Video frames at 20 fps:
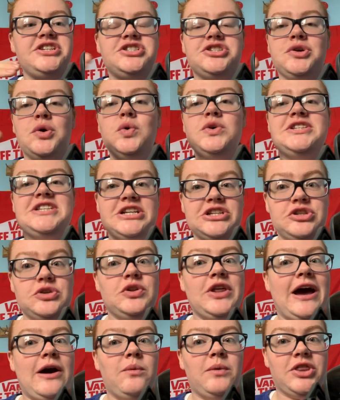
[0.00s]
schools that do
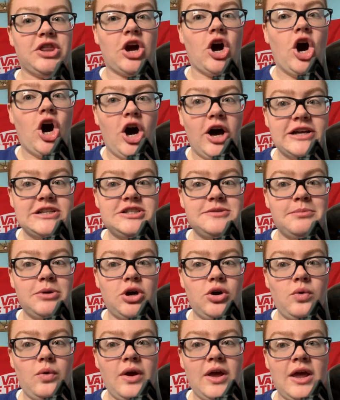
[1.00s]
that with
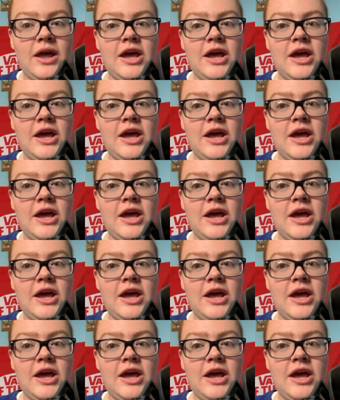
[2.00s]
Cosmo,